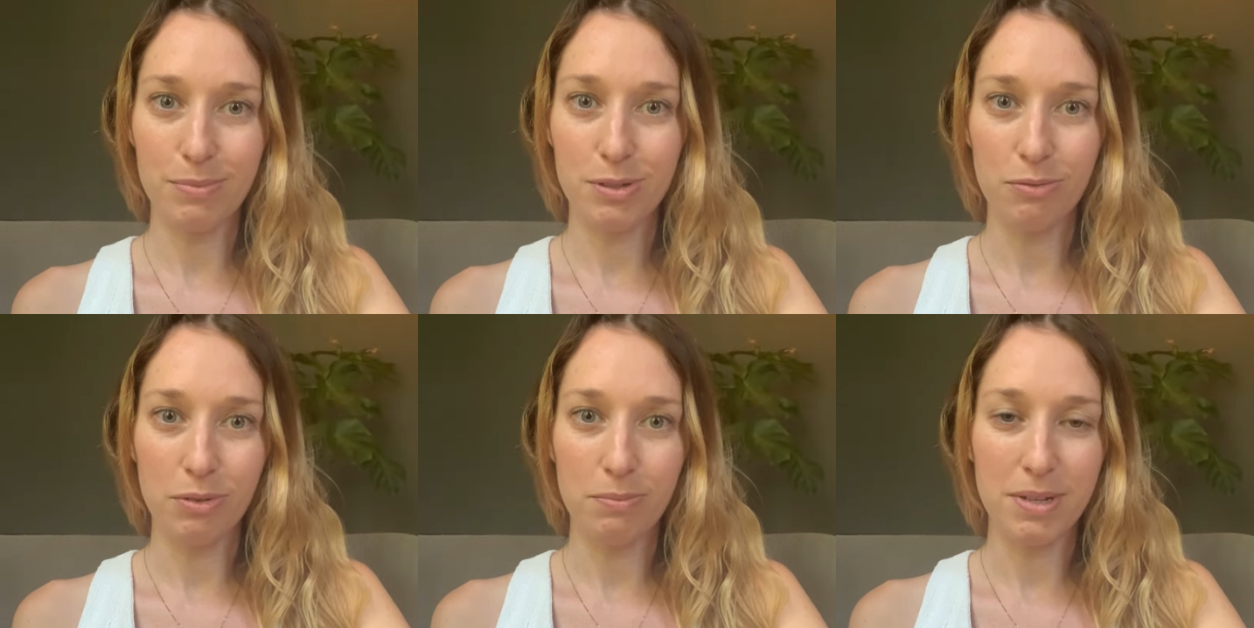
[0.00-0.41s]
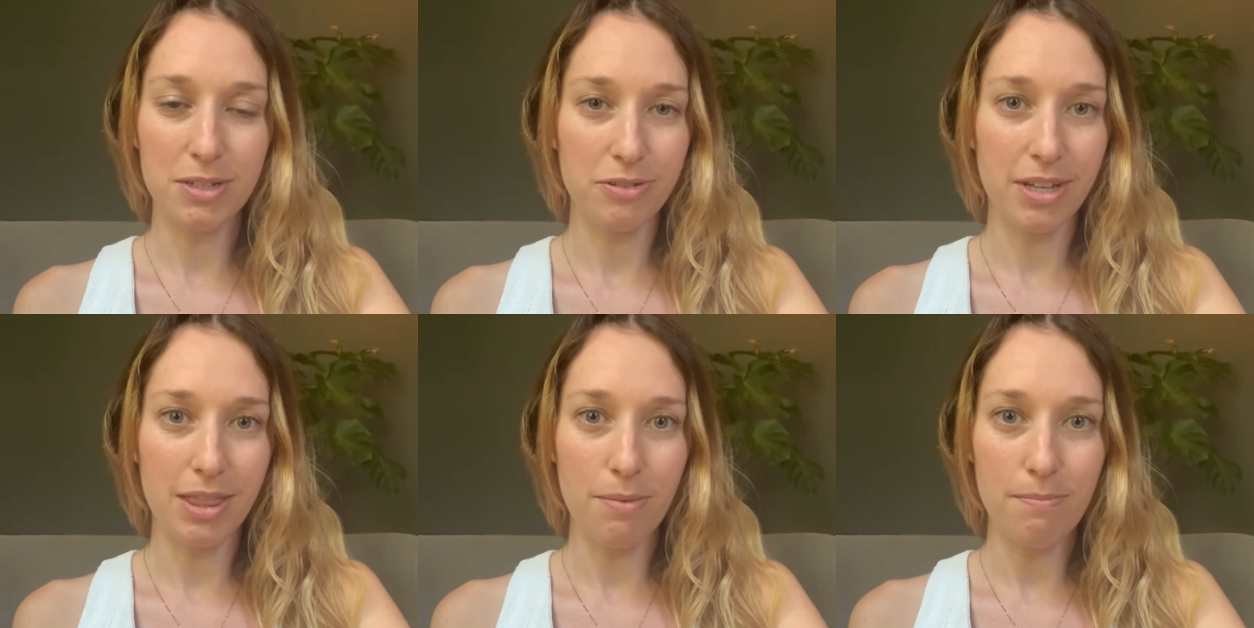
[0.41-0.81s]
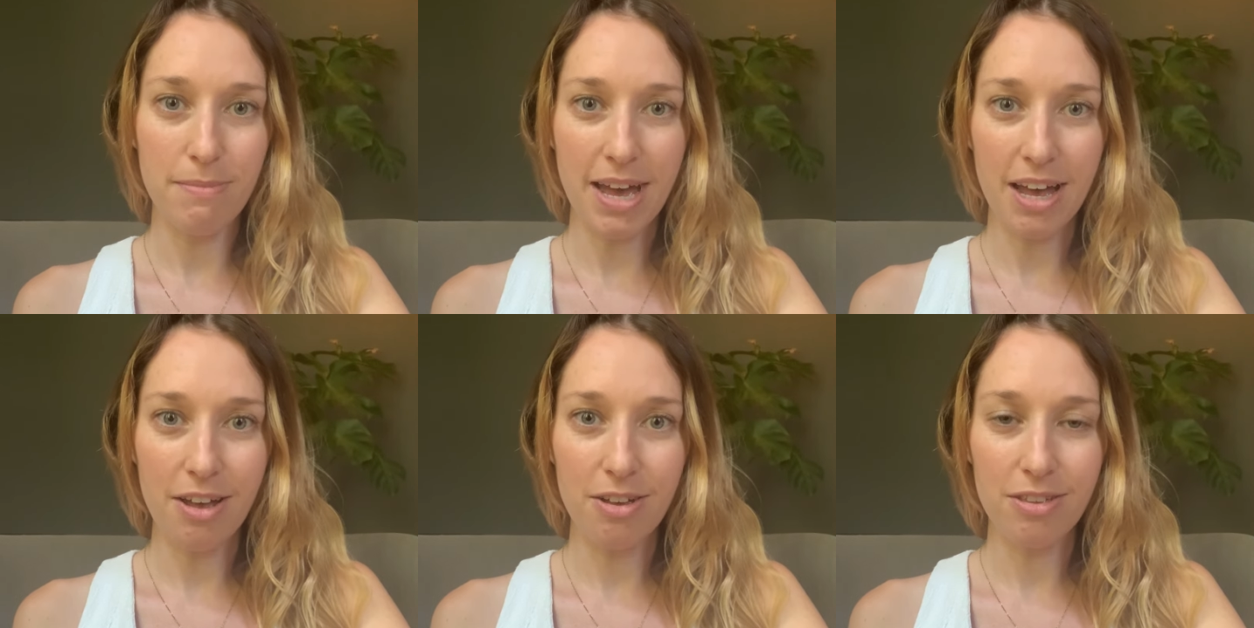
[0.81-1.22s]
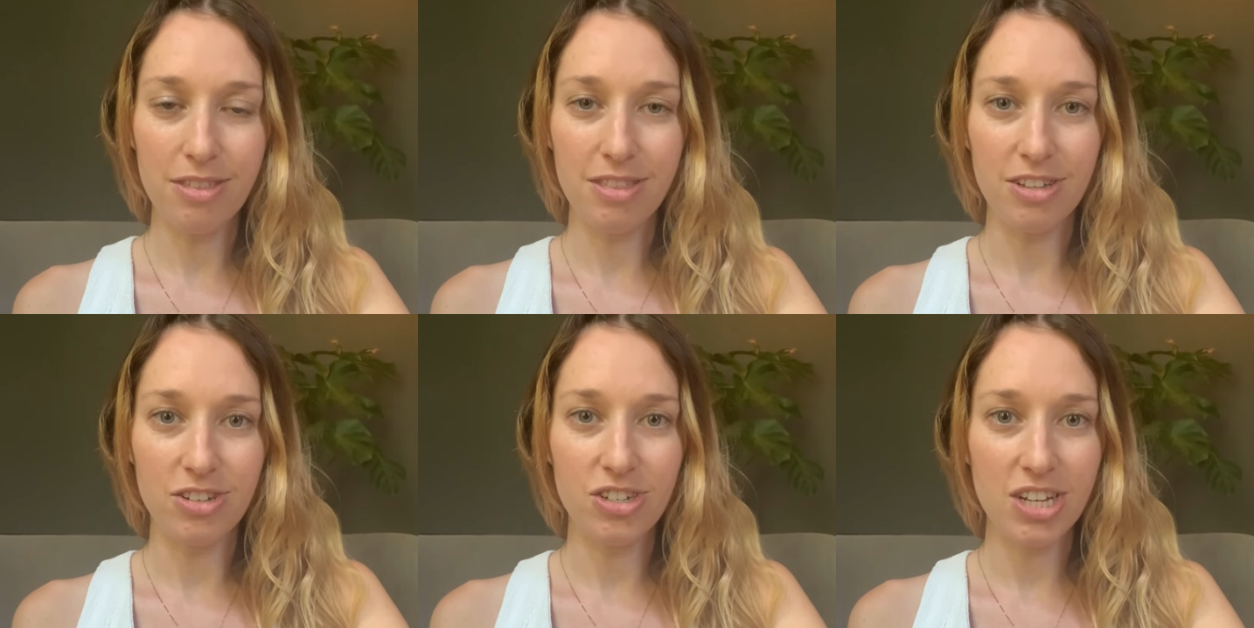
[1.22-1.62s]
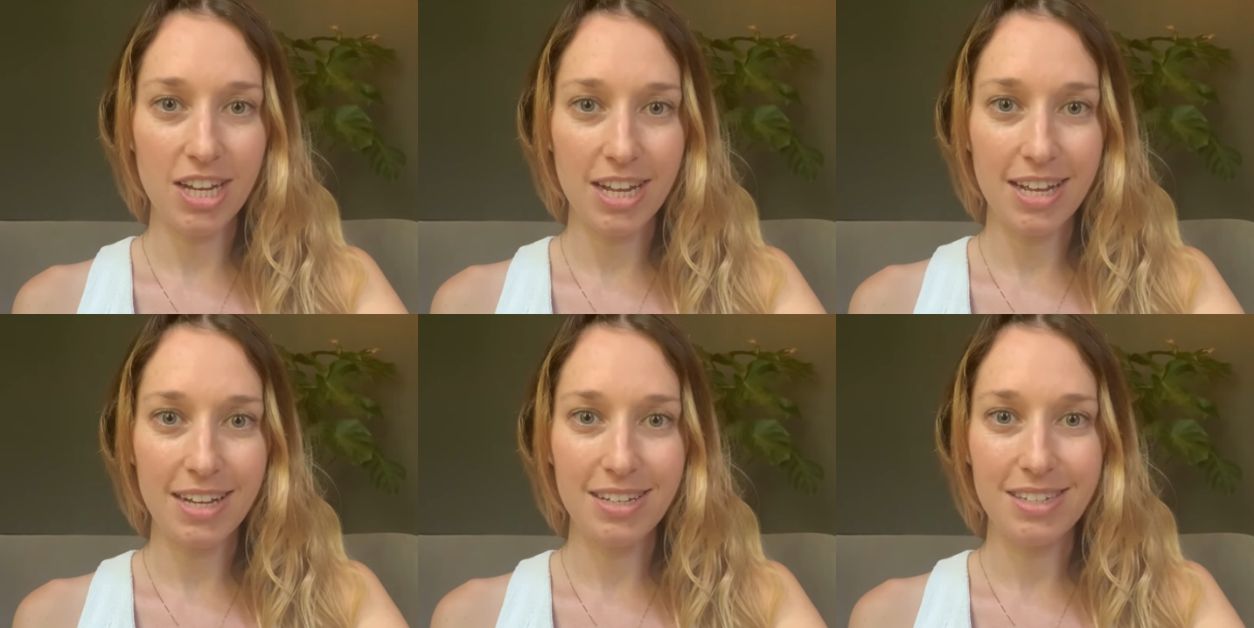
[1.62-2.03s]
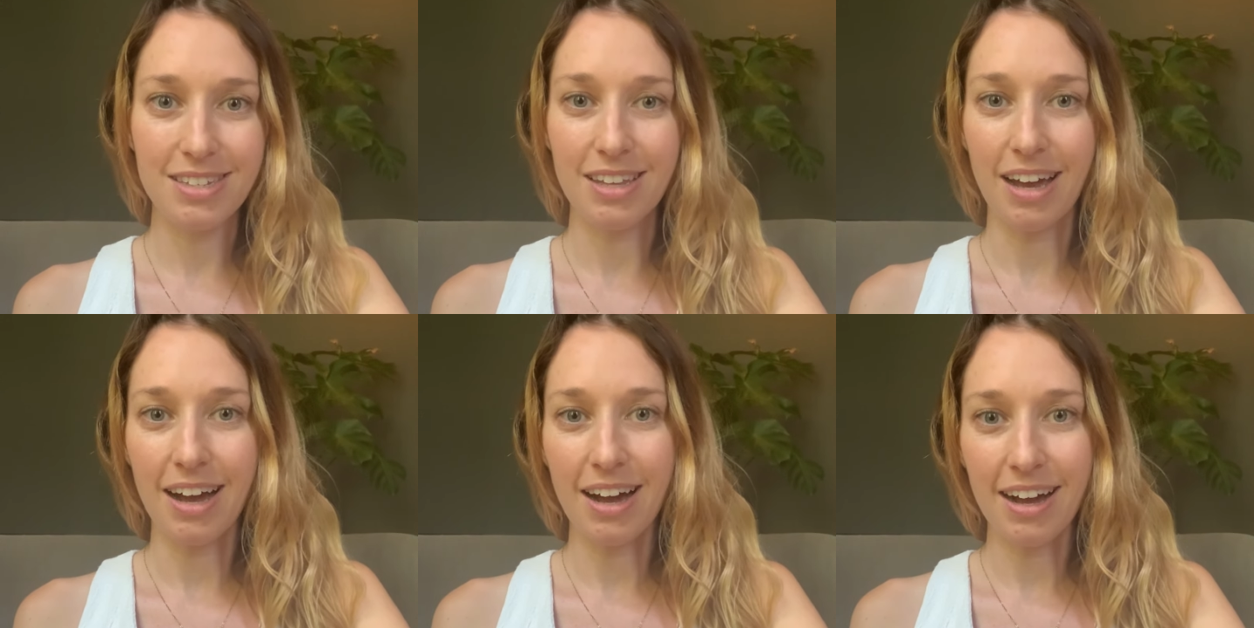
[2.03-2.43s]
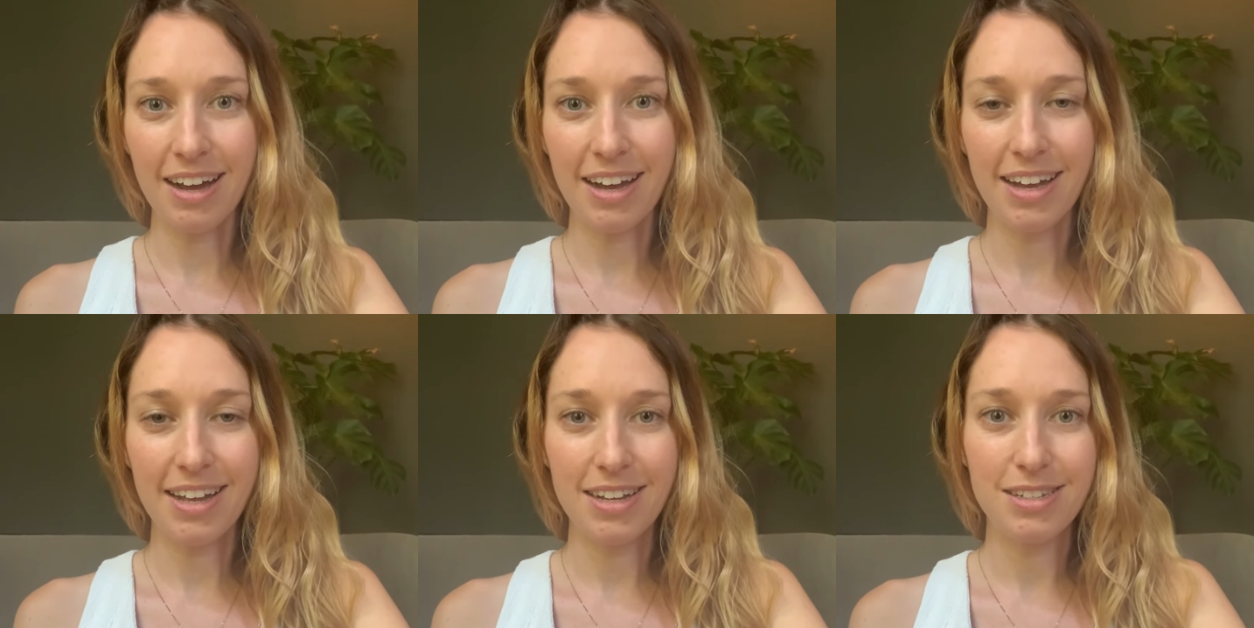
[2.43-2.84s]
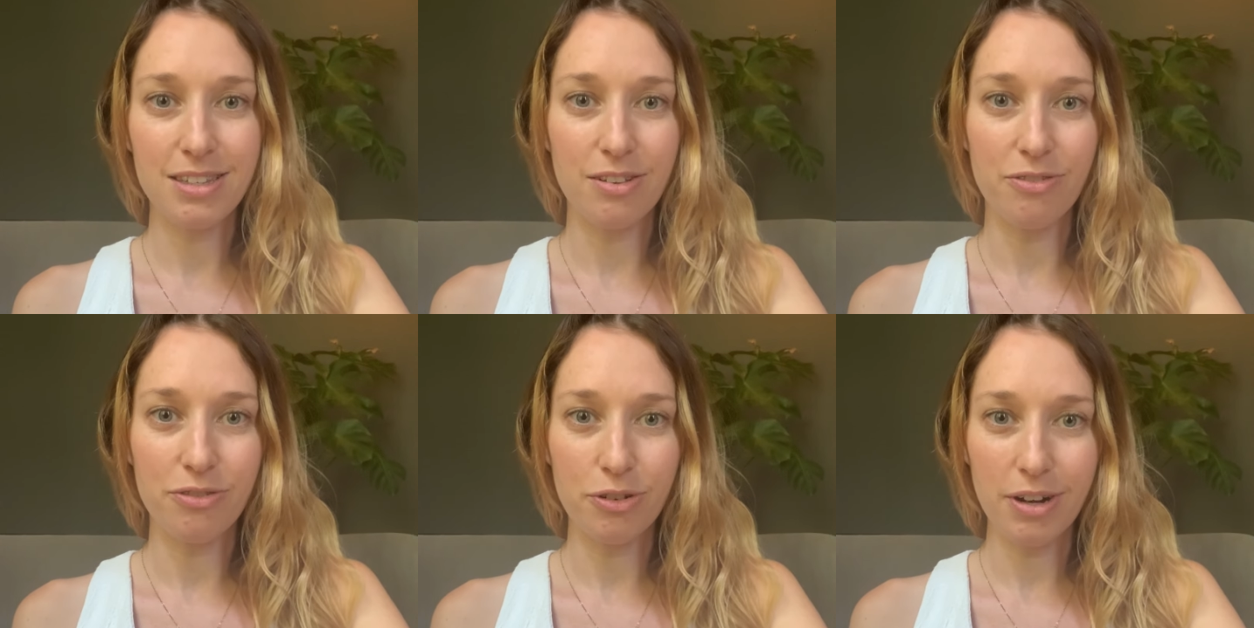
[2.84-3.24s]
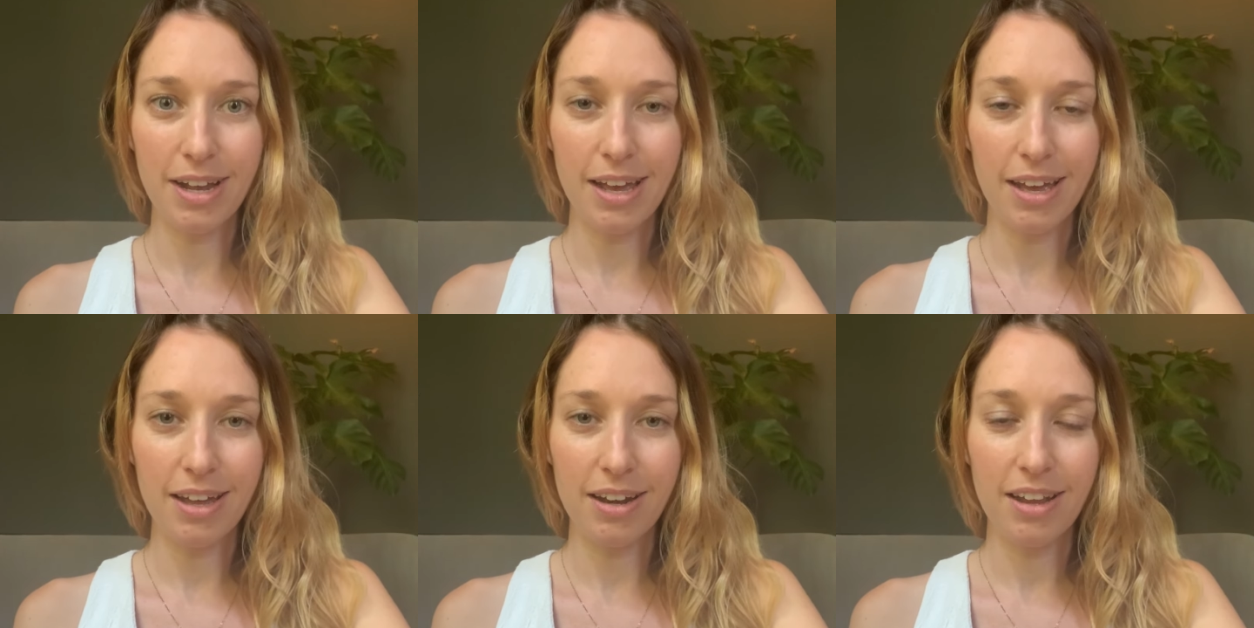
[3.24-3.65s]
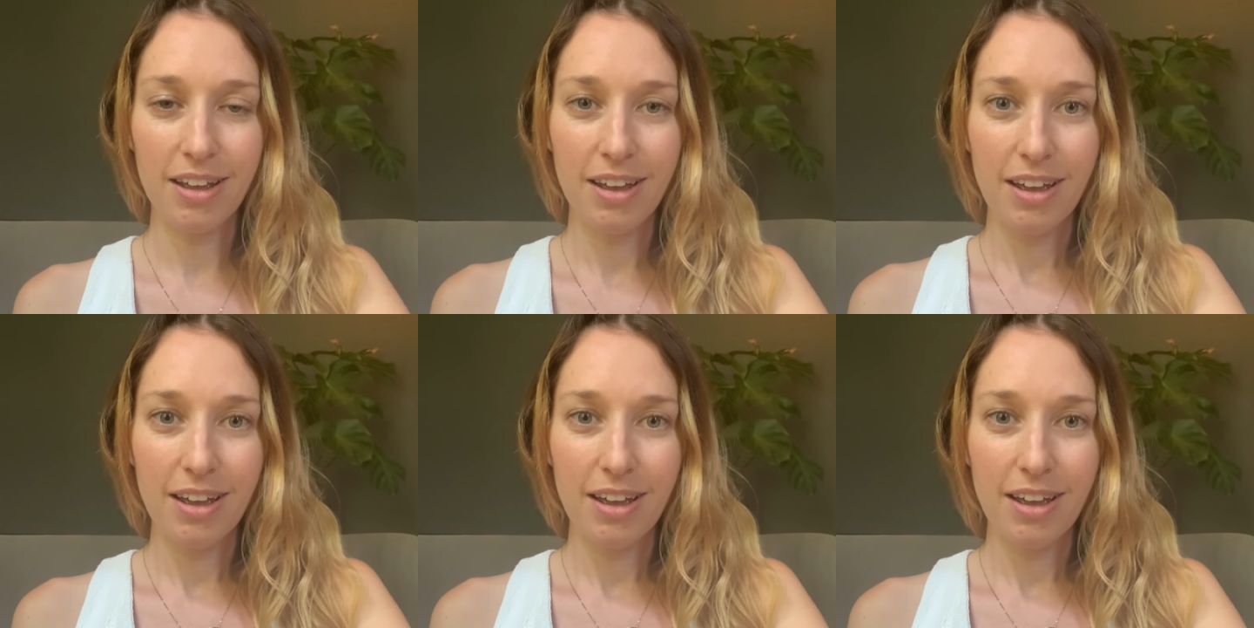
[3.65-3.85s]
So we'll be doing the mouth, the cheeks, the eyes, the forehead,